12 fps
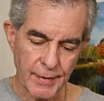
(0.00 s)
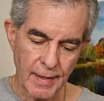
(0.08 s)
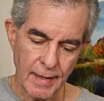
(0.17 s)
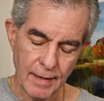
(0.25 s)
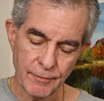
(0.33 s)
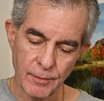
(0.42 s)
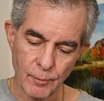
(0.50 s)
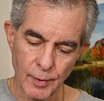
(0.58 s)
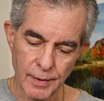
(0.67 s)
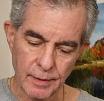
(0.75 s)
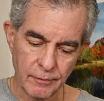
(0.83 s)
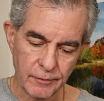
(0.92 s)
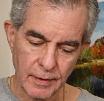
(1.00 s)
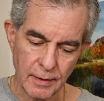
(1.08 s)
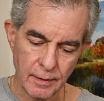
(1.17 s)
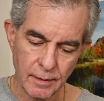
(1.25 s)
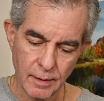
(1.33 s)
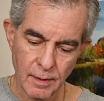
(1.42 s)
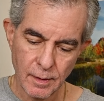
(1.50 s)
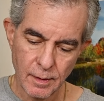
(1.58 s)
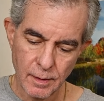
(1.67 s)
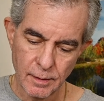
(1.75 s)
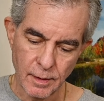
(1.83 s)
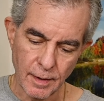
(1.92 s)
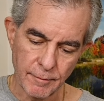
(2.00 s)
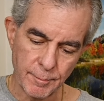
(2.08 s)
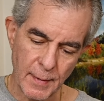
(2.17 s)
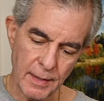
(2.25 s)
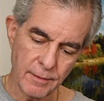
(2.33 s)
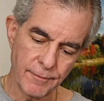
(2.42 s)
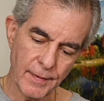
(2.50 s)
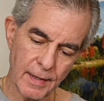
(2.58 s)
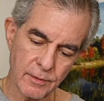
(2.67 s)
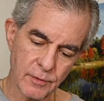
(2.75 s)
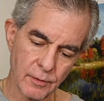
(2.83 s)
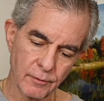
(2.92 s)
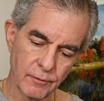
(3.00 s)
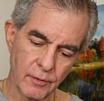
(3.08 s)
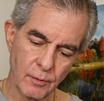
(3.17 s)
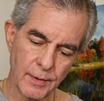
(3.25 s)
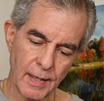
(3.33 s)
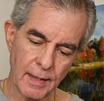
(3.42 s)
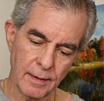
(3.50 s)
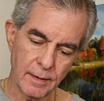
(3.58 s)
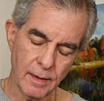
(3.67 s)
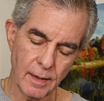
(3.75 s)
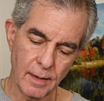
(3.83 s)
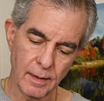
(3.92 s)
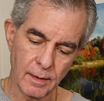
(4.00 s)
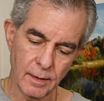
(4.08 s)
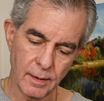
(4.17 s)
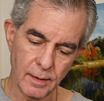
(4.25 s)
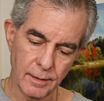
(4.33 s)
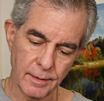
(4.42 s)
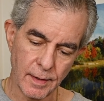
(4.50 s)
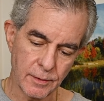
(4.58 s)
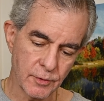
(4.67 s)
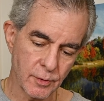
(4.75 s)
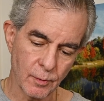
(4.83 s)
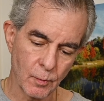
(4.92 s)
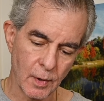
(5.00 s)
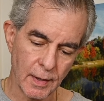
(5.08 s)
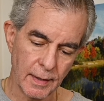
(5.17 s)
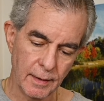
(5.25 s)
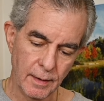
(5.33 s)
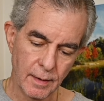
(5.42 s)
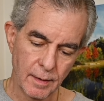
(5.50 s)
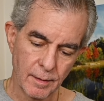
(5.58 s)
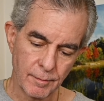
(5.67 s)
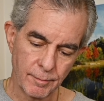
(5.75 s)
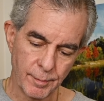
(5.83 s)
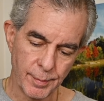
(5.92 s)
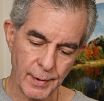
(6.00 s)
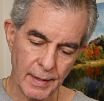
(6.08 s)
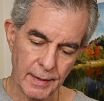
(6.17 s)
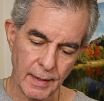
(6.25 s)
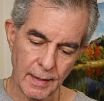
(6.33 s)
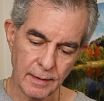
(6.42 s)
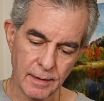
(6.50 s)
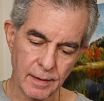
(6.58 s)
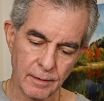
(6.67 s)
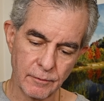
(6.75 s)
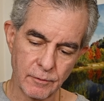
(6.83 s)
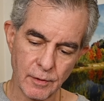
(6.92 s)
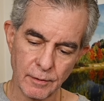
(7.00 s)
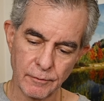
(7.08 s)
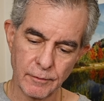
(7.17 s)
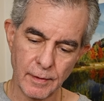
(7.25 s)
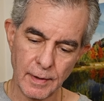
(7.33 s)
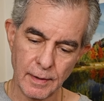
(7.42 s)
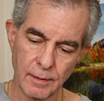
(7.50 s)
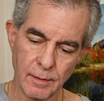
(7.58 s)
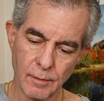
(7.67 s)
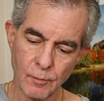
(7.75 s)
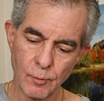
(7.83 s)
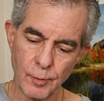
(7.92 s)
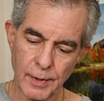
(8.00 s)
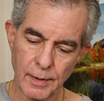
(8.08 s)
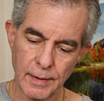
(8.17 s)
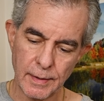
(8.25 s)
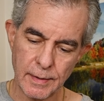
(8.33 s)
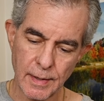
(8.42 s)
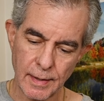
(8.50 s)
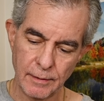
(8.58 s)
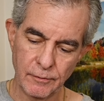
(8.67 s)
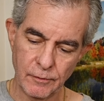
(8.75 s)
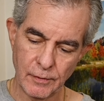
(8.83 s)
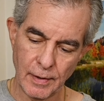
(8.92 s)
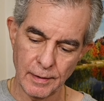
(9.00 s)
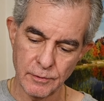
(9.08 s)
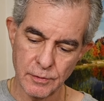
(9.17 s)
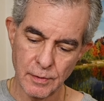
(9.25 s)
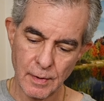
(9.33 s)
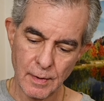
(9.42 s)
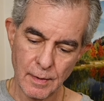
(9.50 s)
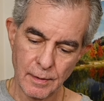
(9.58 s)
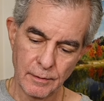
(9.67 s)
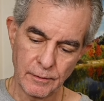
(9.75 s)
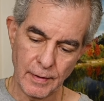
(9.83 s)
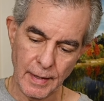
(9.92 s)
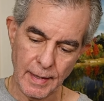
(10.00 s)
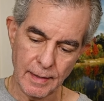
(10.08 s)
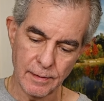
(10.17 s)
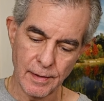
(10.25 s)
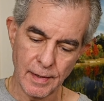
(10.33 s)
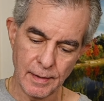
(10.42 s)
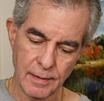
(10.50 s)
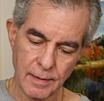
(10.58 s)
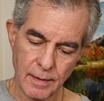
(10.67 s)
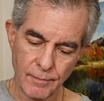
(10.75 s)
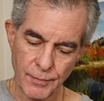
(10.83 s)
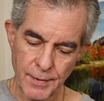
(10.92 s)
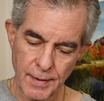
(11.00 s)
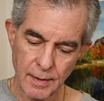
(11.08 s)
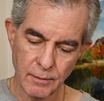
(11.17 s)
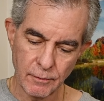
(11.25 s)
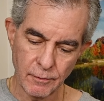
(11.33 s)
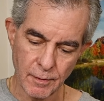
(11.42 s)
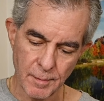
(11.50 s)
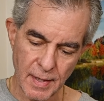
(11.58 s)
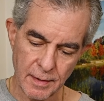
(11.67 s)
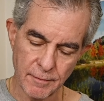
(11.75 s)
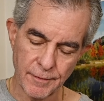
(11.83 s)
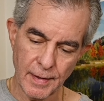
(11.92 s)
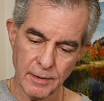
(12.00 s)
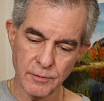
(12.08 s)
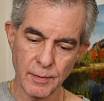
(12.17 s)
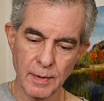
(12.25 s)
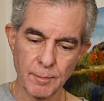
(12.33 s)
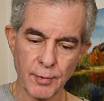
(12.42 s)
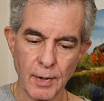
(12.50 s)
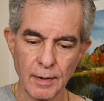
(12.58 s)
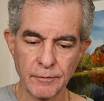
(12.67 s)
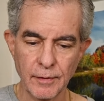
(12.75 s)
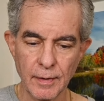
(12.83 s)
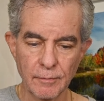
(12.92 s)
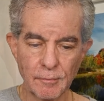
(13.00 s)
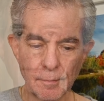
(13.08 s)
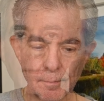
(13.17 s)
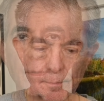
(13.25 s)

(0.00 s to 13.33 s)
Haven't really seen a lot of manufacturers do that. Not sure why, but I think it's just a really nice touch to add that into the manufacturing process.